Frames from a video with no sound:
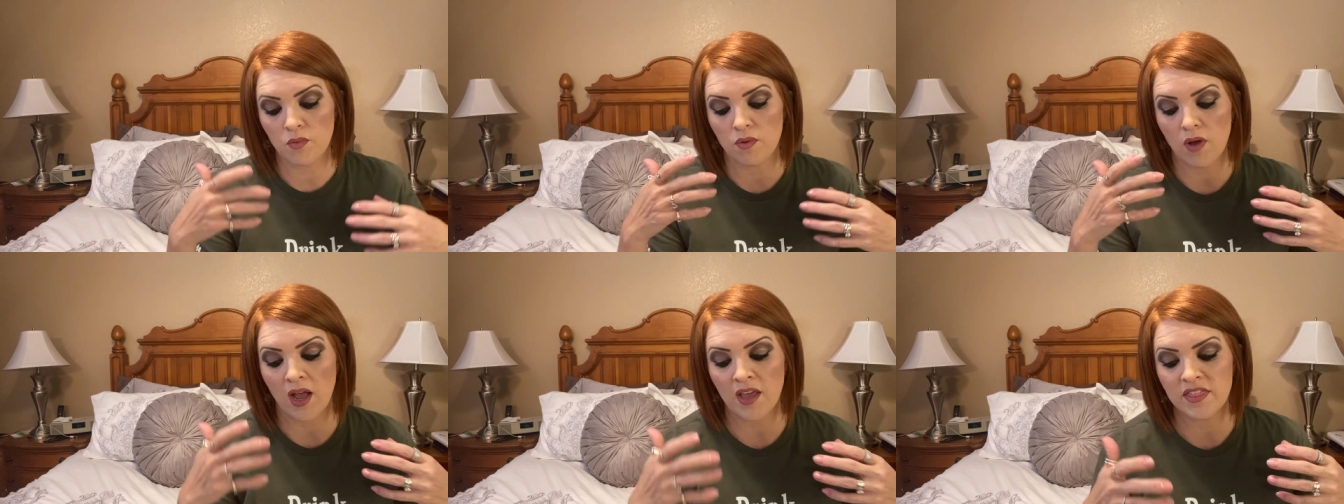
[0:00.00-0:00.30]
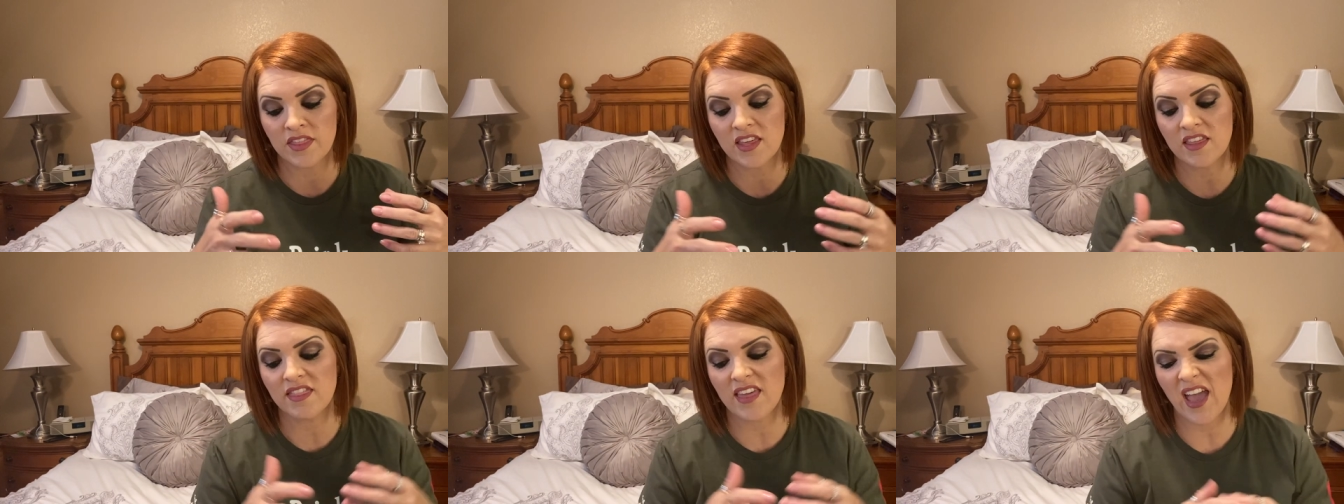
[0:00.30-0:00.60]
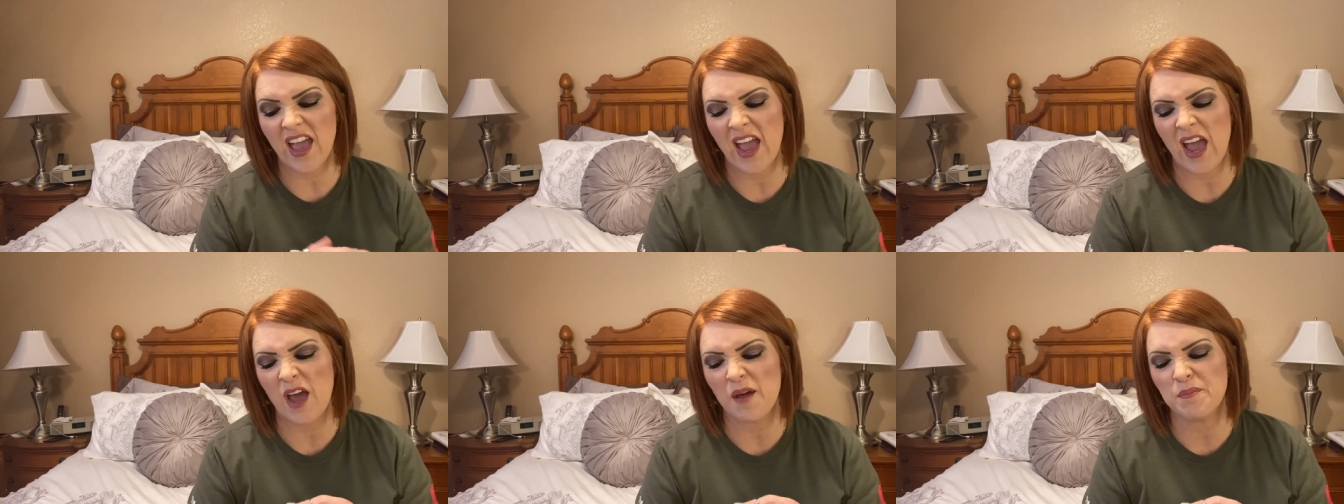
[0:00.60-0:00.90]
I think
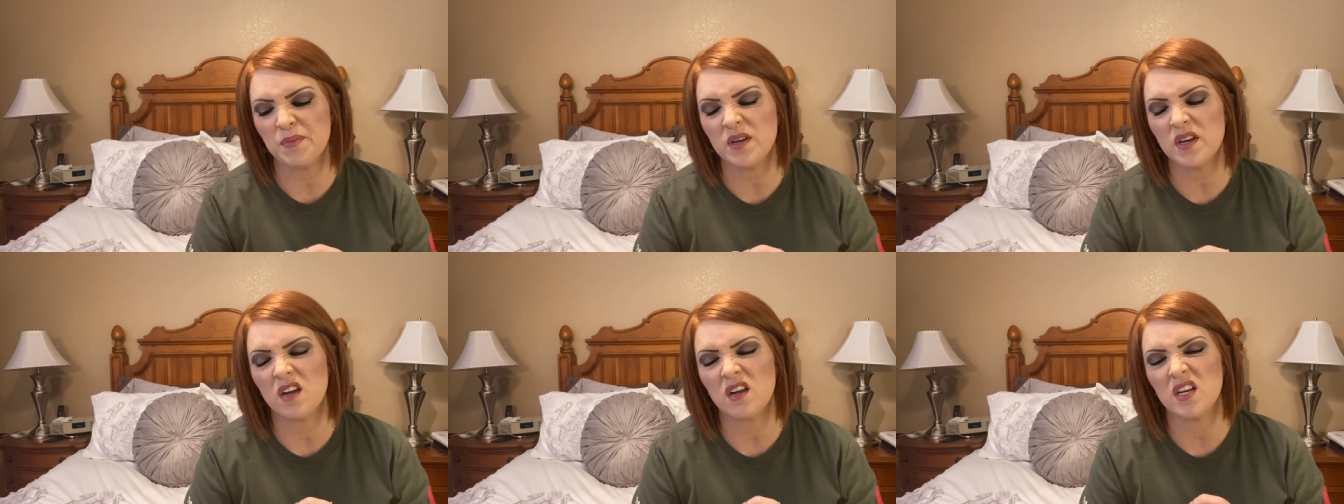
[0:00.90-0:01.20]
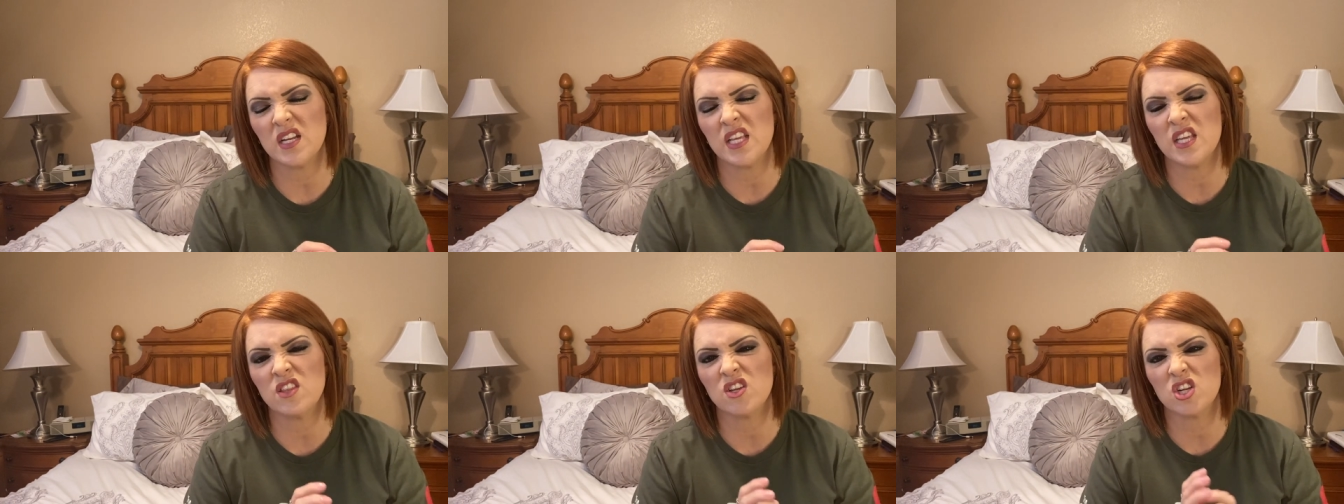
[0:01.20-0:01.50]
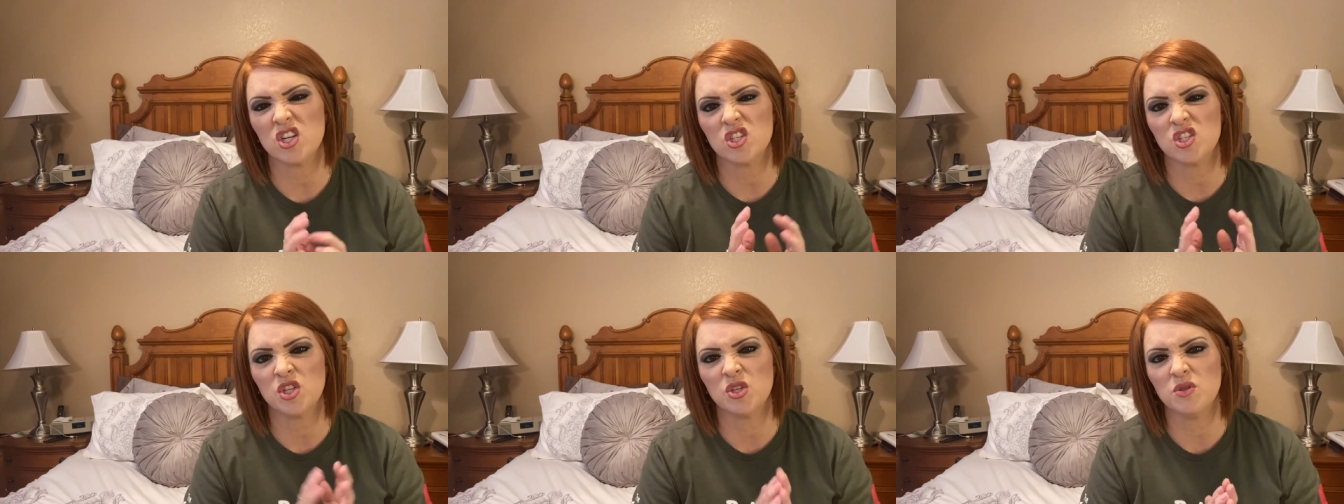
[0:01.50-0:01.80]
that happened on
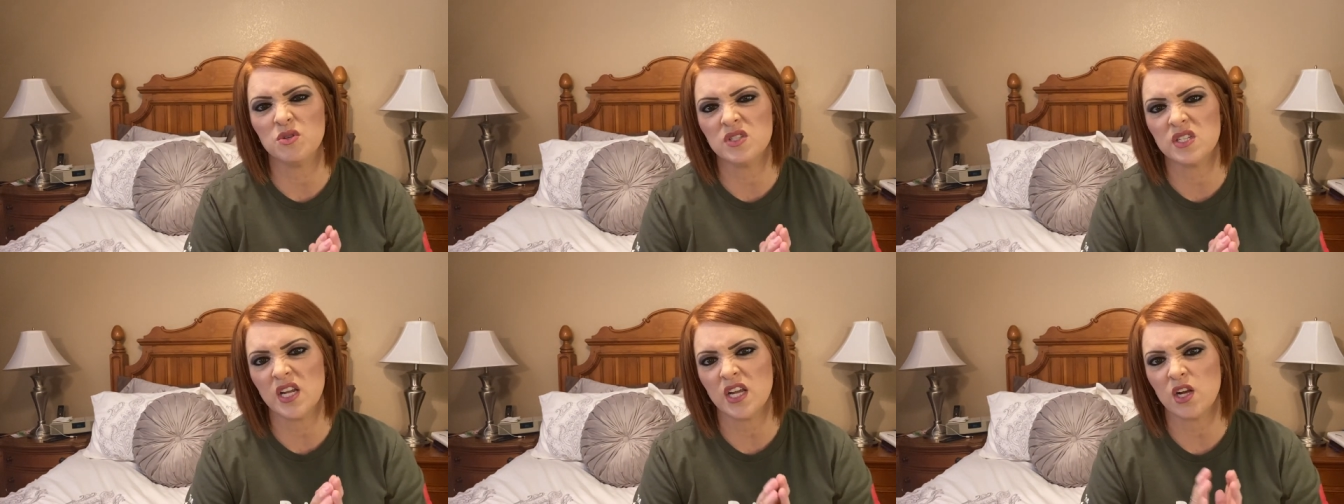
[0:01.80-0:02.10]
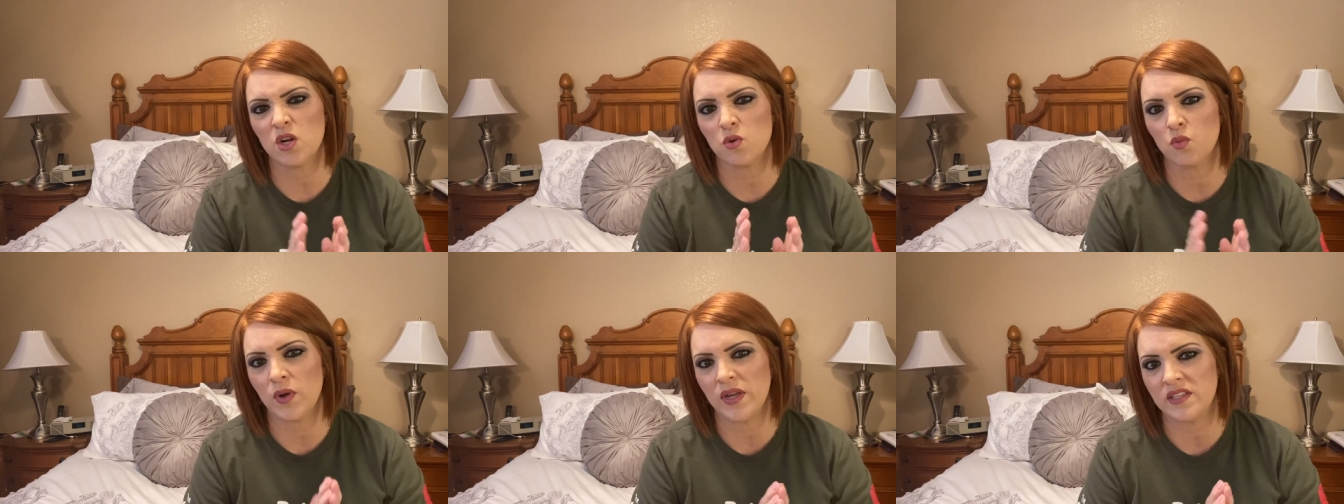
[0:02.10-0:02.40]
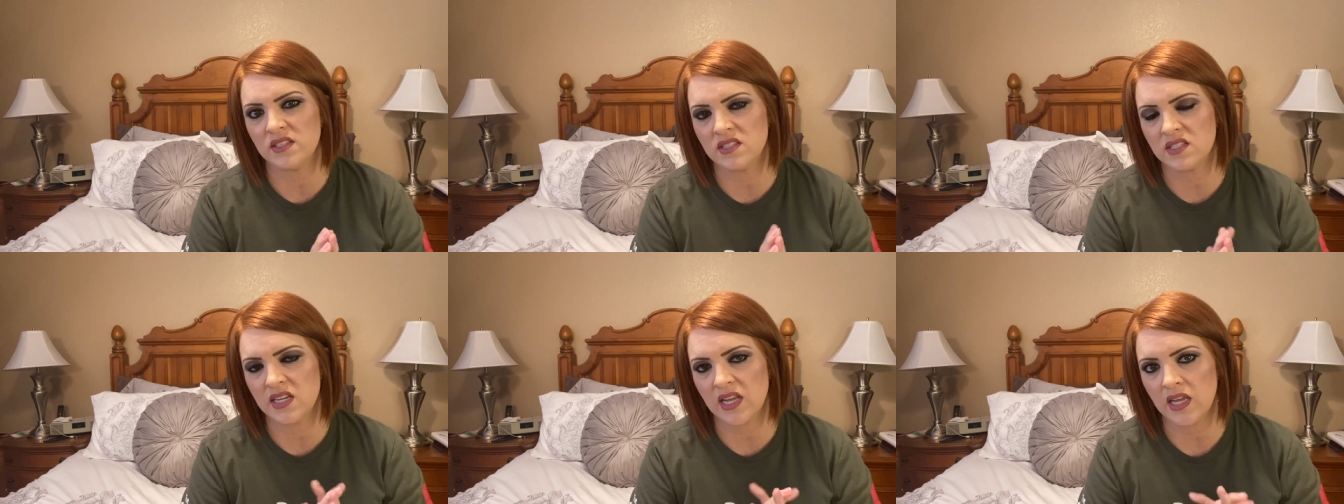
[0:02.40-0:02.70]
either a Tuesday or
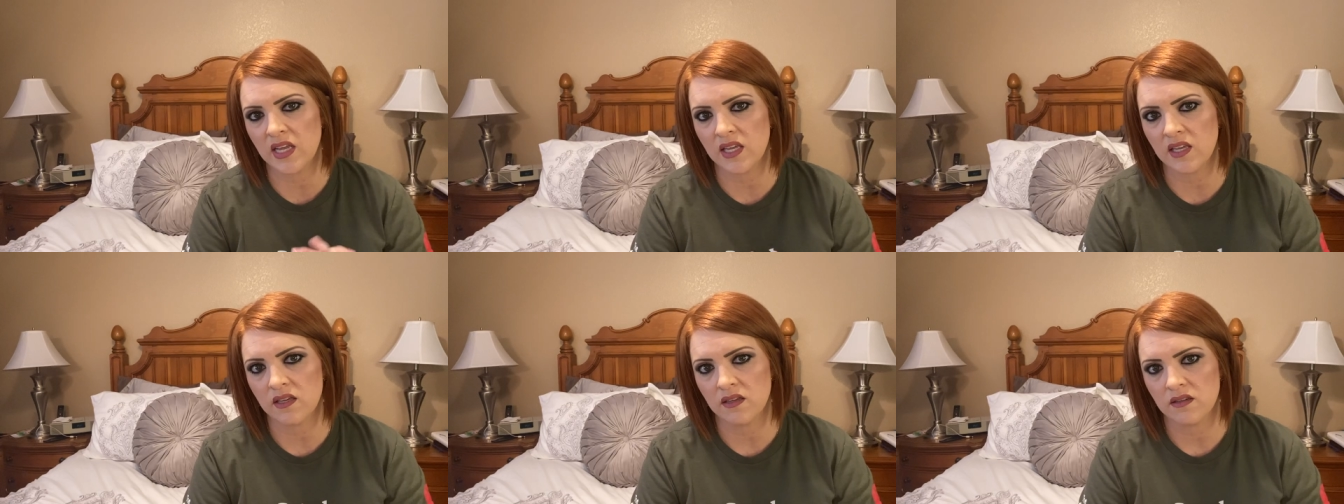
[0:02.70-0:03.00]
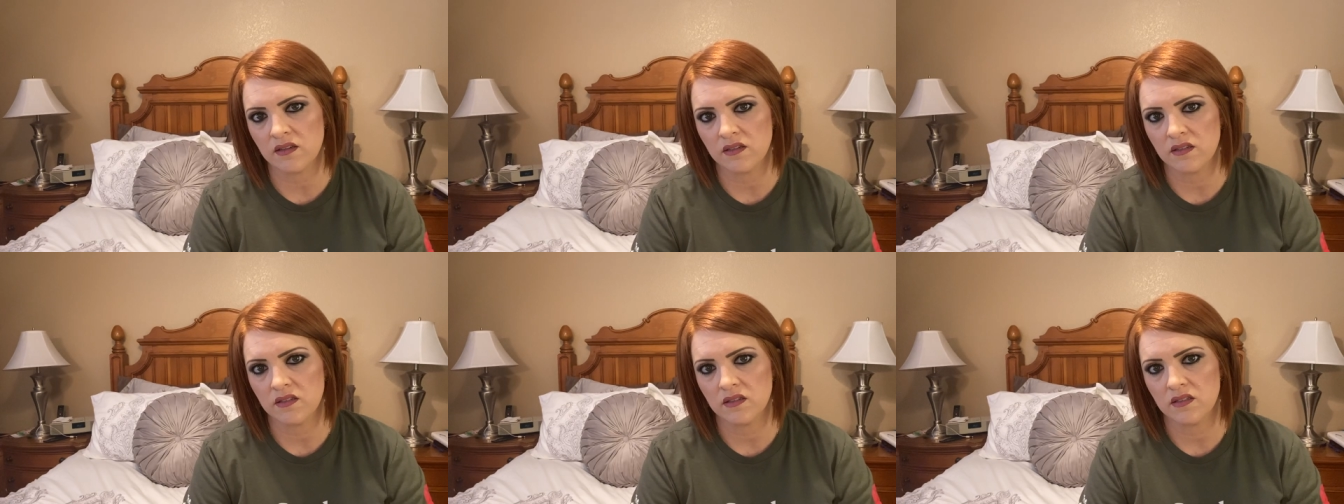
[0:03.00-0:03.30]
Wednesday.